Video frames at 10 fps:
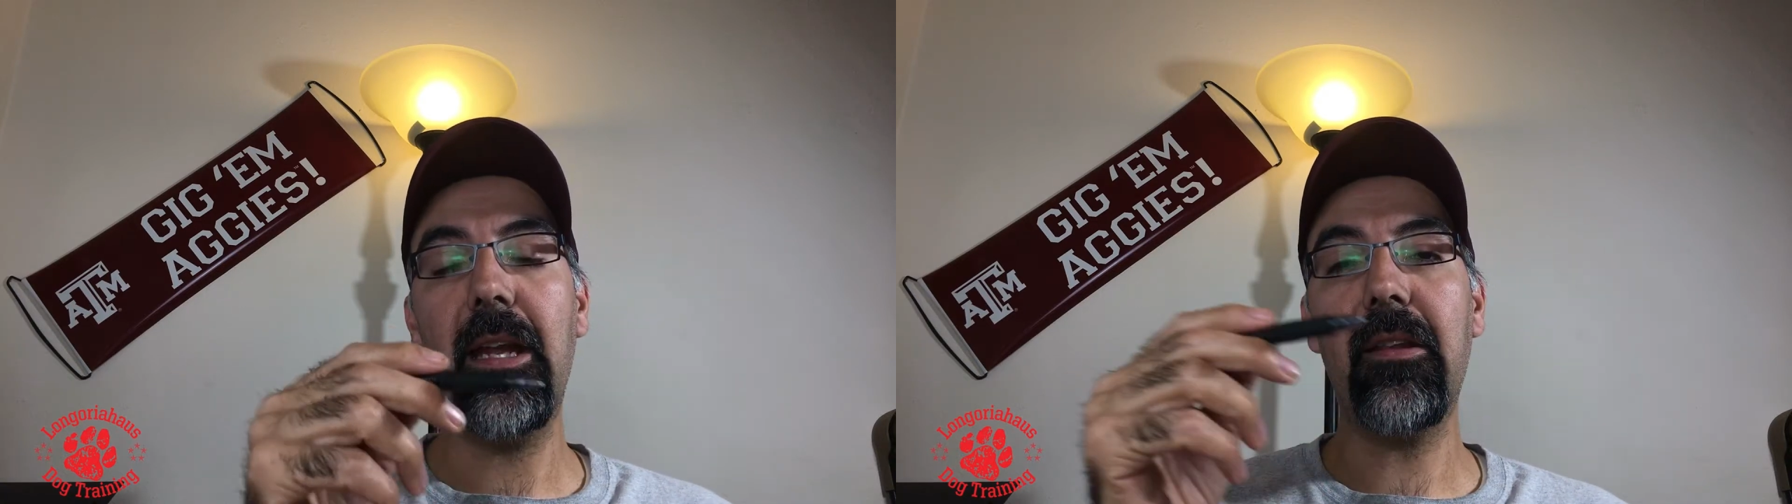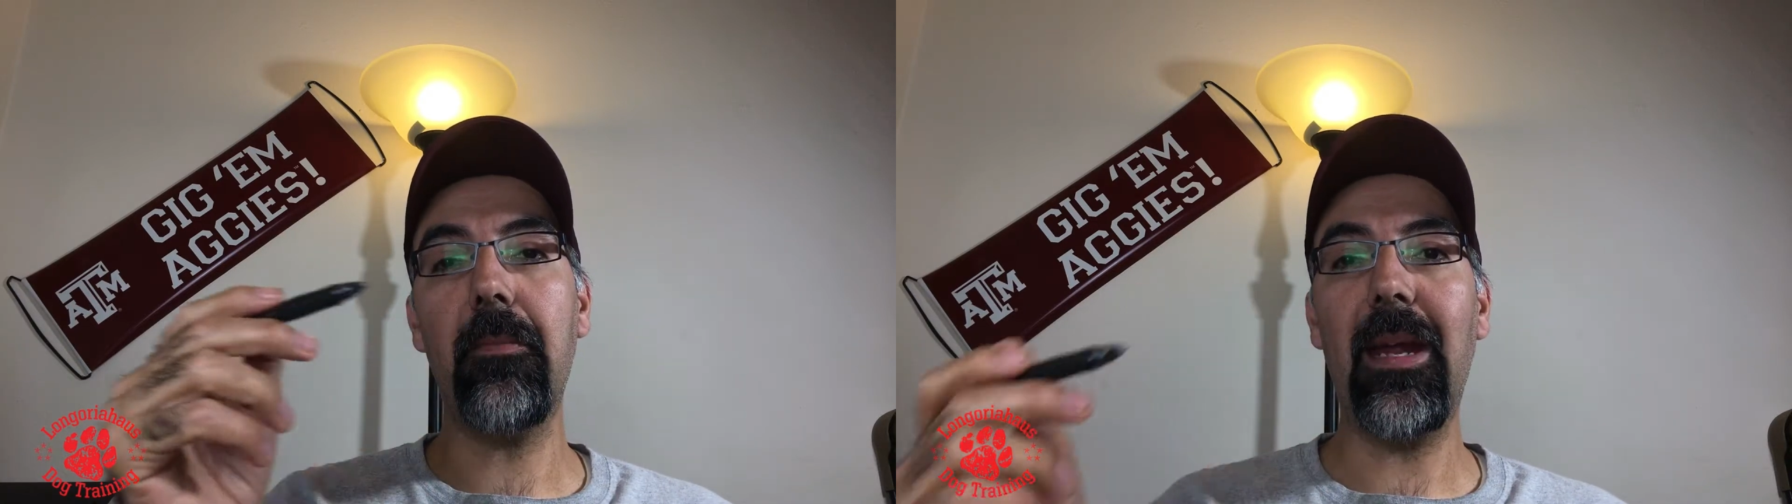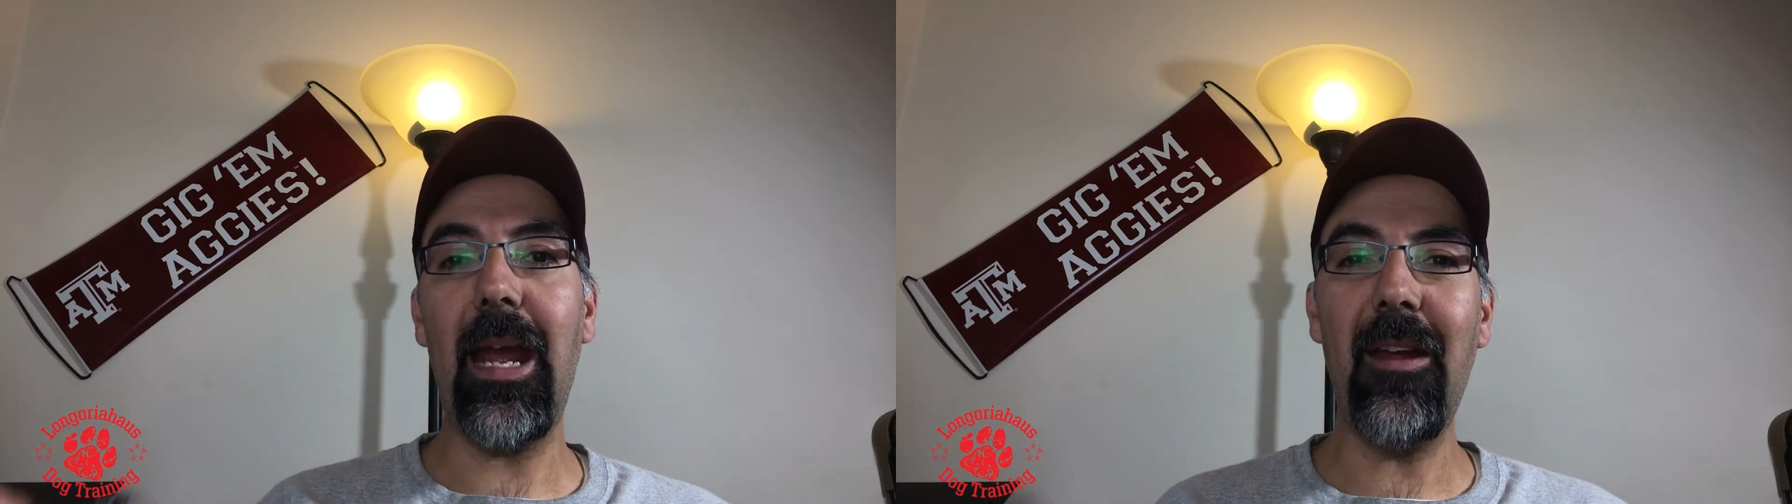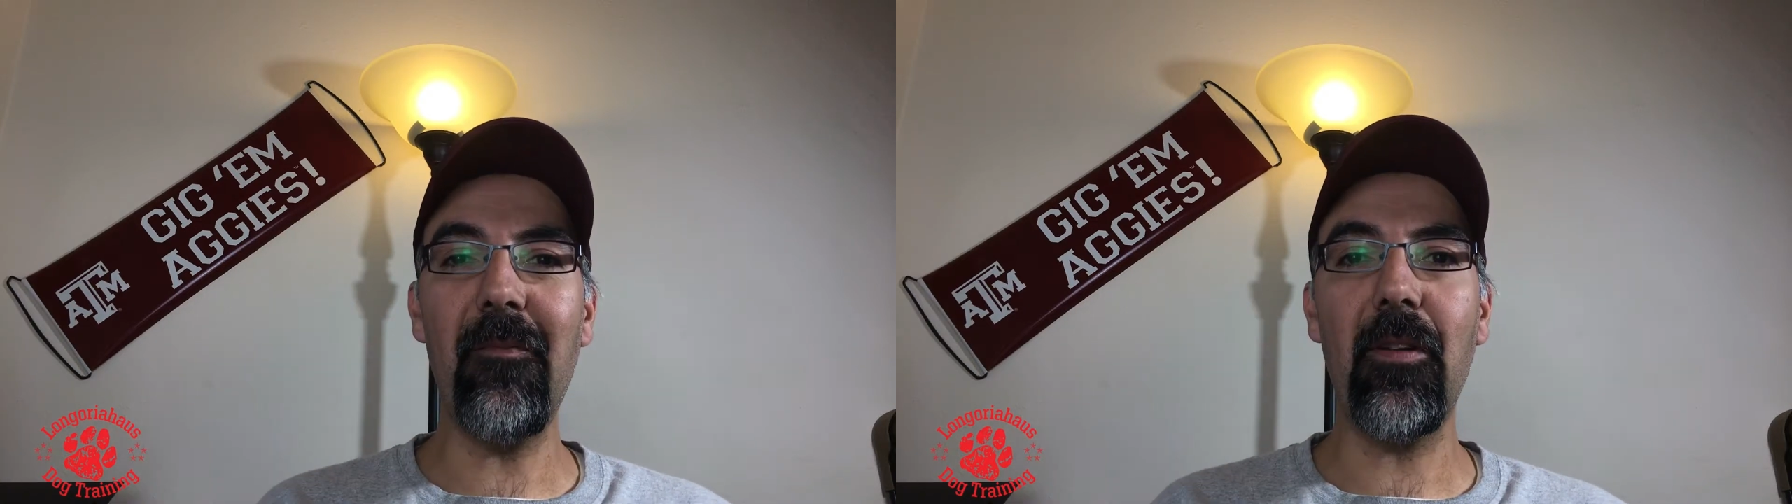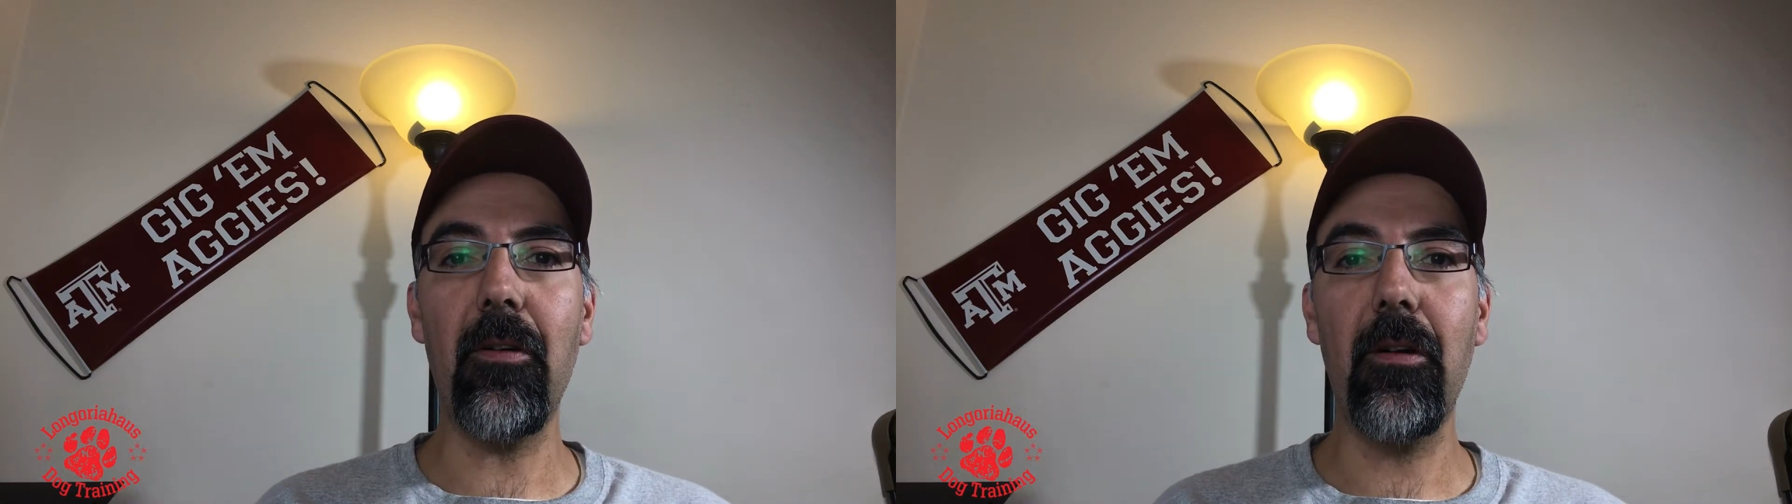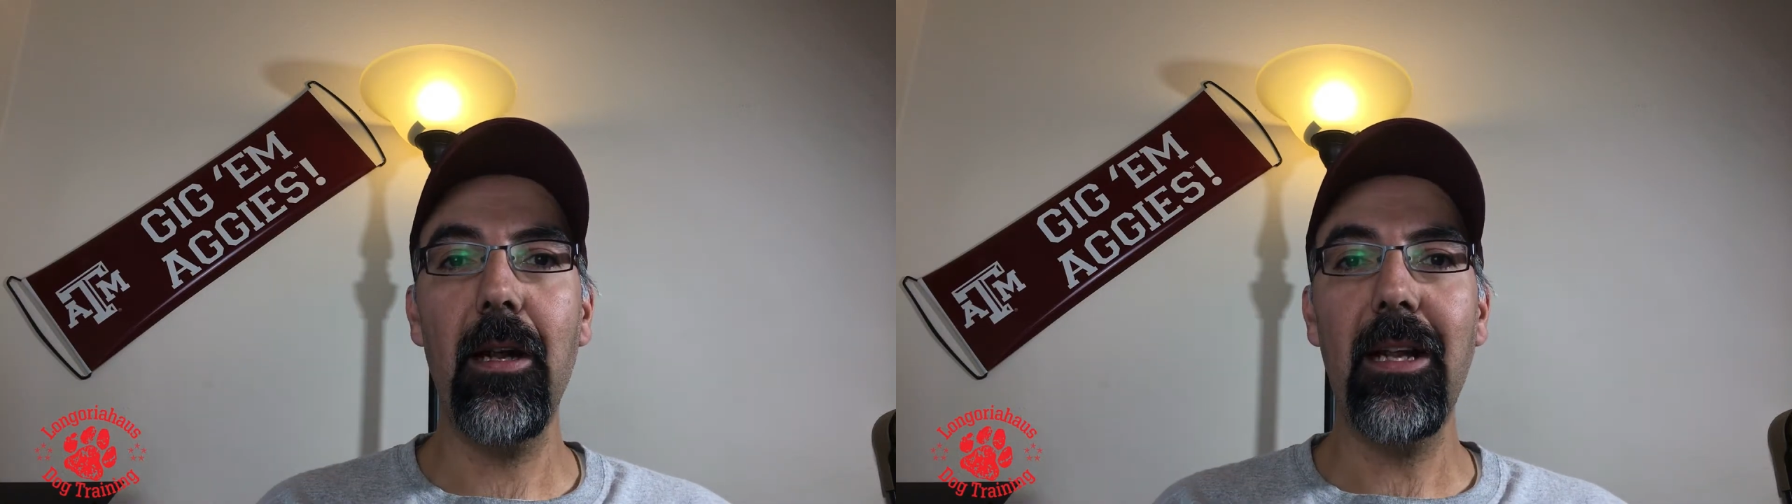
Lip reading: its behavior,